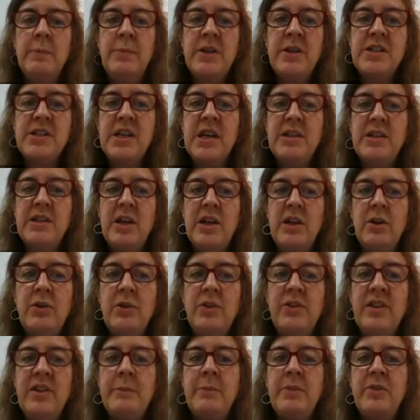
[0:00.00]
but I know
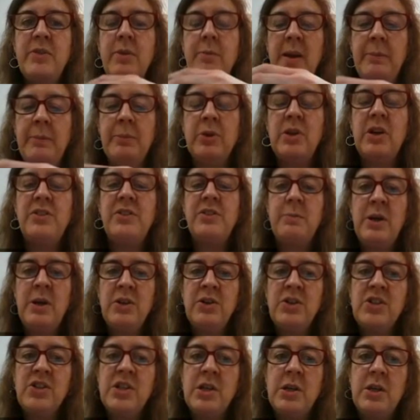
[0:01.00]
some of the people I
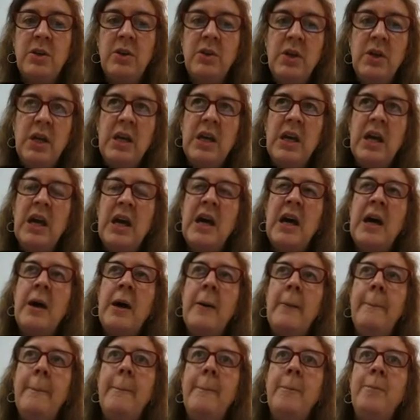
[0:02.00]
spoke to
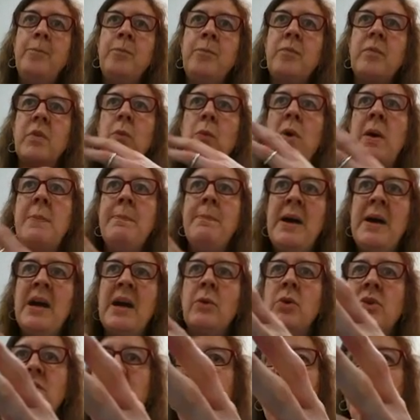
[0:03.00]
went
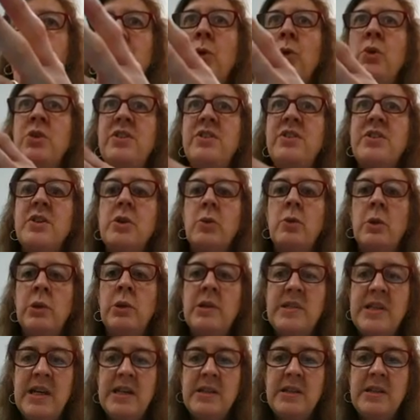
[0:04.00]
backwards and forwards
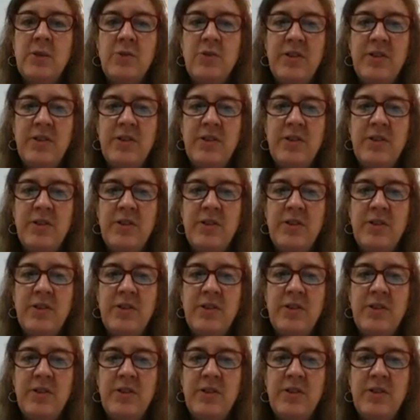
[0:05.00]
qualitative